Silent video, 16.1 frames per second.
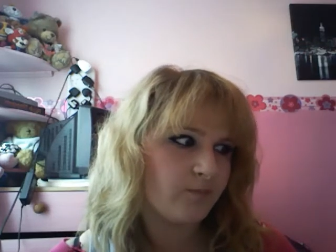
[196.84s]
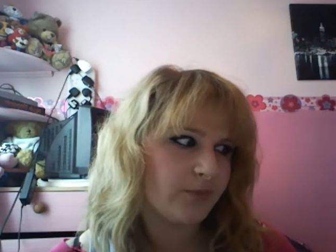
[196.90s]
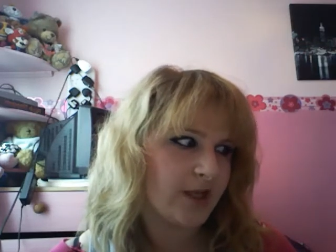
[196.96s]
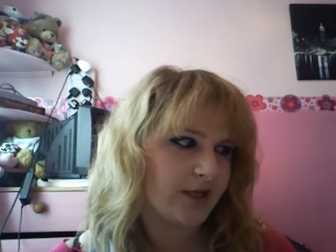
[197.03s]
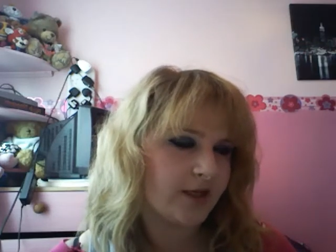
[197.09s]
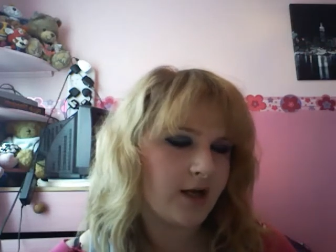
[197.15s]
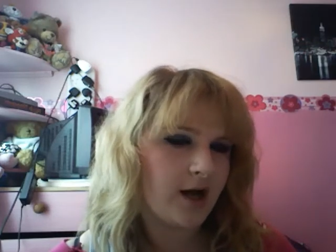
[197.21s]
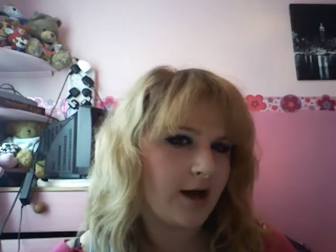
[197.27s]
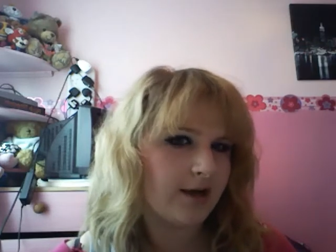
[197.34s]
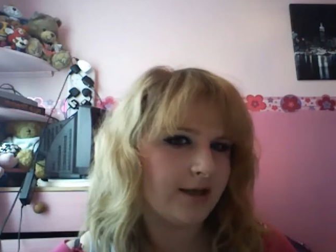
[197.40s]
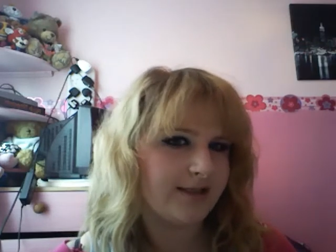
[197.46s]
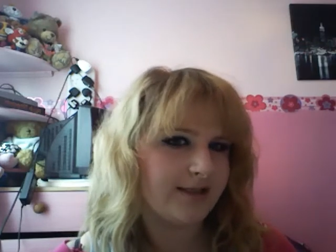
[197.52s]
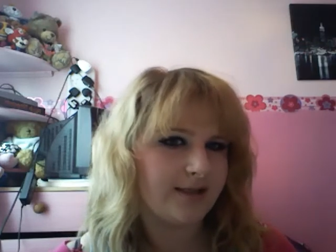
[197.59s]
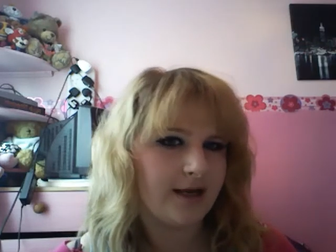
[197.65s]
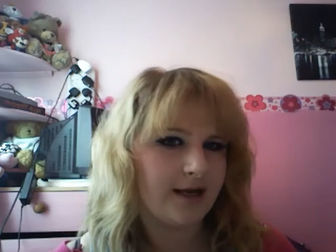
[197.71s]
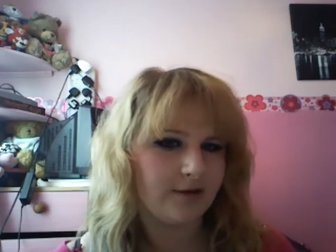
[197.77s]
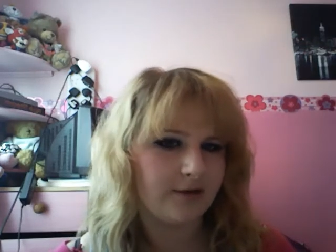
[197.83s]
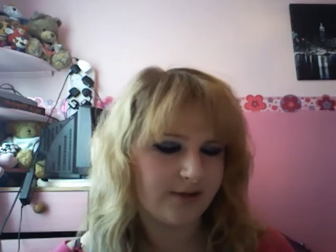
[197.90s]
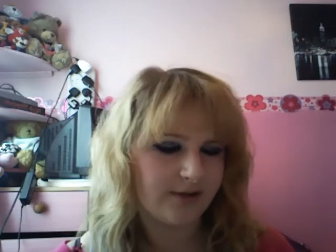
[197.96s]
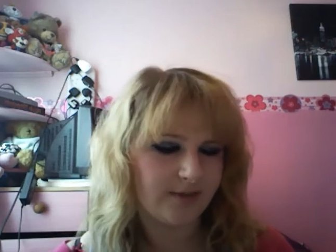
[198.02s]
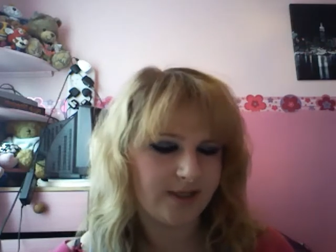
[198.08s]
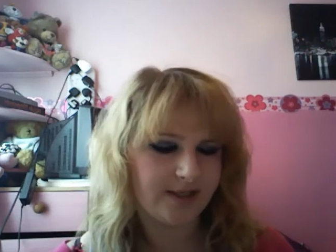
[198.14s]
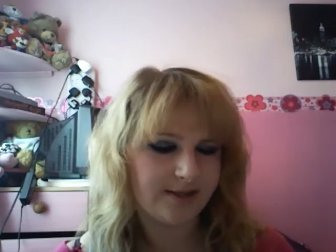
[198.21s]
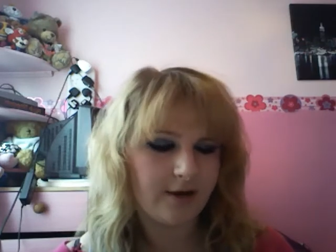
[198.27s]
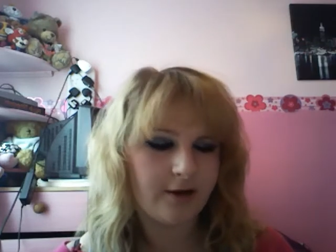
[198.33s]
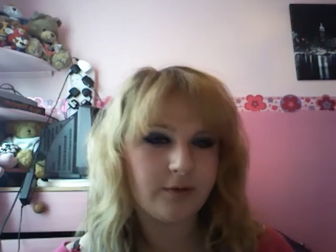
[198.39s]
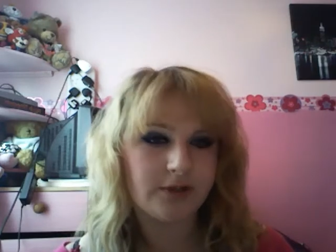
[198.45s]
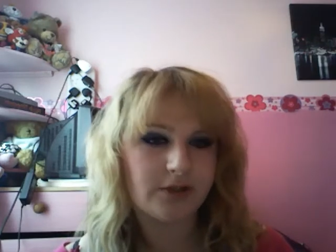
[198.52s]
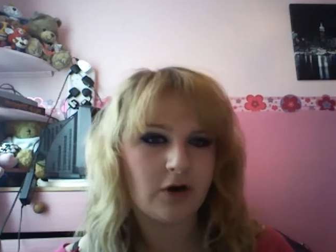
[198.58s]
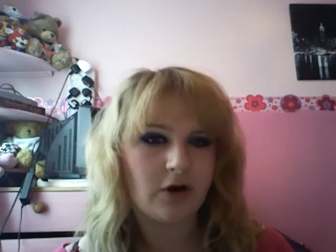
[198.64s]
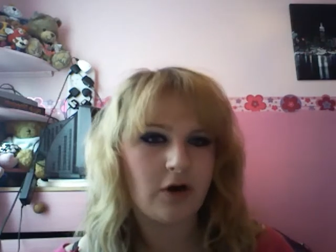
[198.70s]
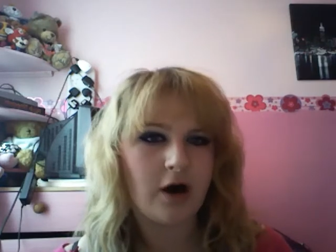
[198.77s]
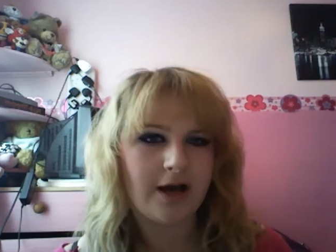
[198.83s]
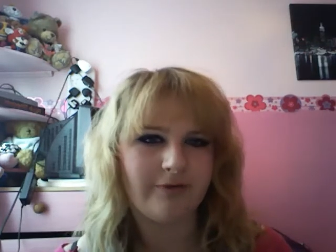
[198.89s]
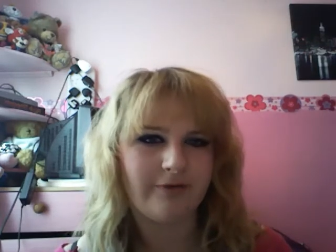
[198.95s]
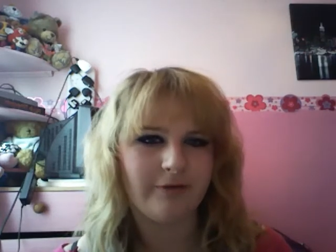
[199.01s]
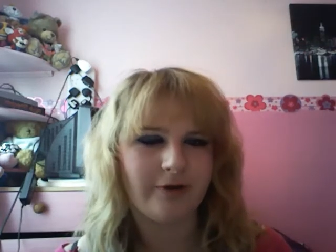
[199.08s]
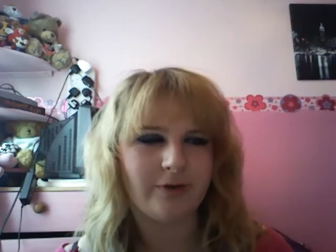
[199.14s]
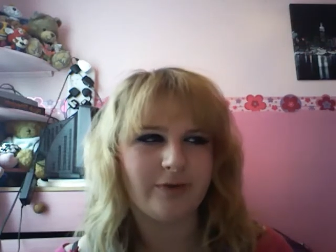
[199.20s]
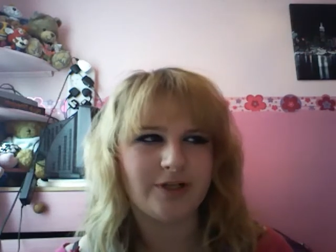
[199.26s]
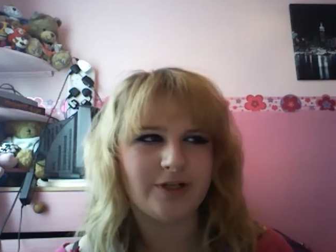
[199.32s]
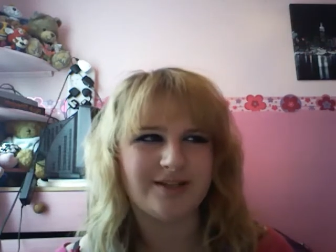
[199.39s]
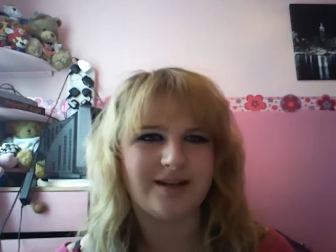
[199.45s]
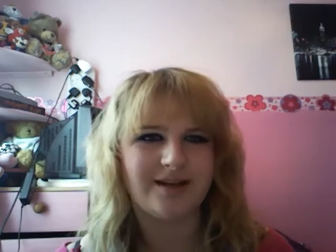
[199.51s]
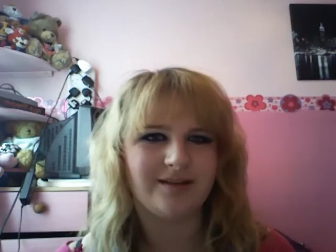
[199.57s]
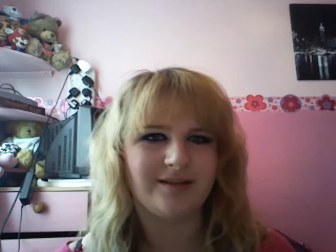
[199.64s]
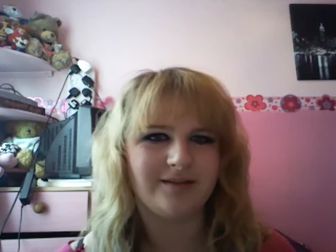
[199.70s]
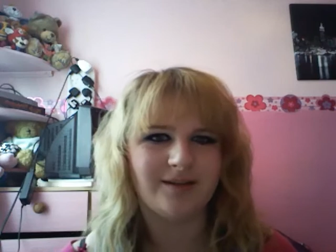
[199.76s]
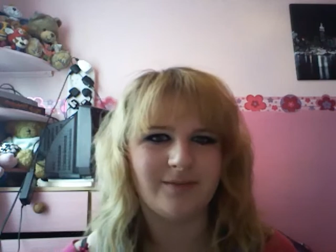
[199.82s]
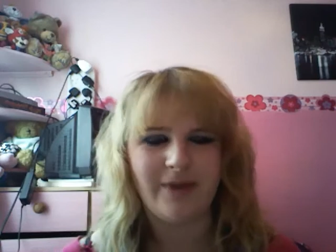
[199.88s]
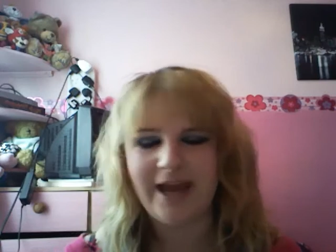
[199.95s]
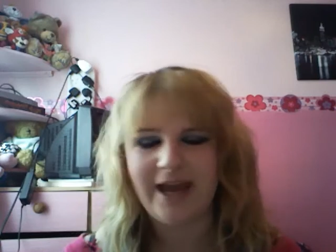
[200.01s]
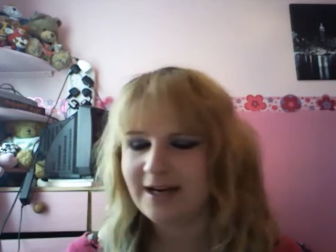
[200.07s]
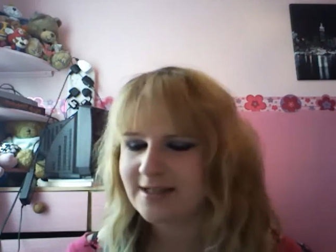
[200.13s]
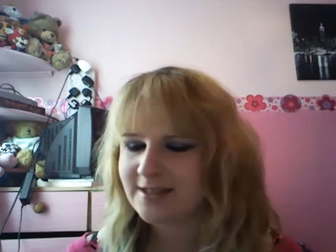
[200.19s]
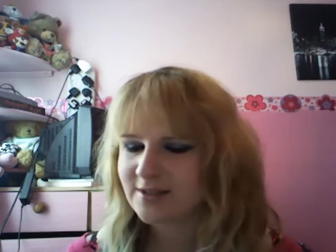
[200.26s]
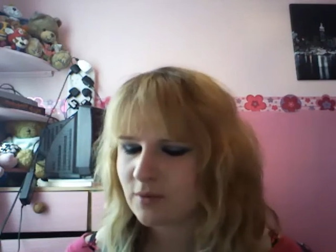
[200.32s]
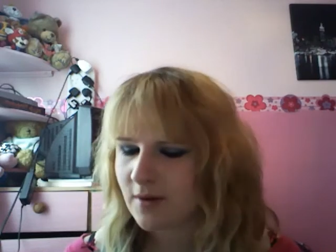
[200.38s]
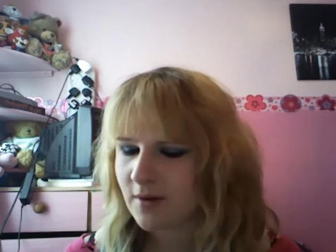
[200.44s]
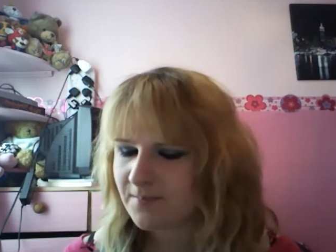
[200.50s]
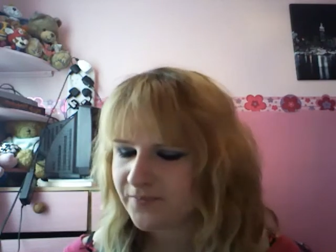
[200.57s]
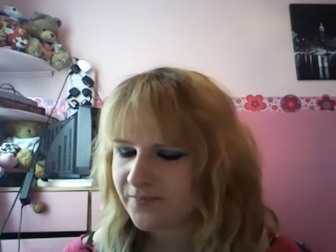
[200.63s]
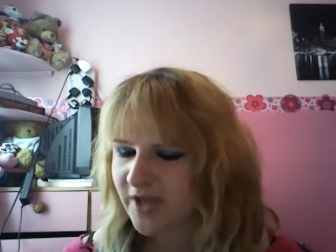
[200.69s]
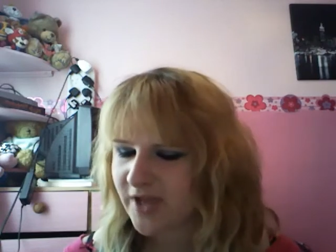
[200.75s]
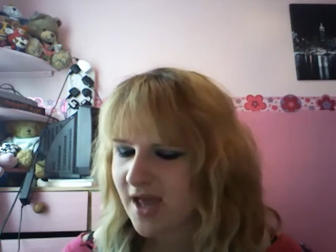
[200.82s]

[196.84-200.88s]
like colour slightly or something, because I always got Ivory, which is like the palest one,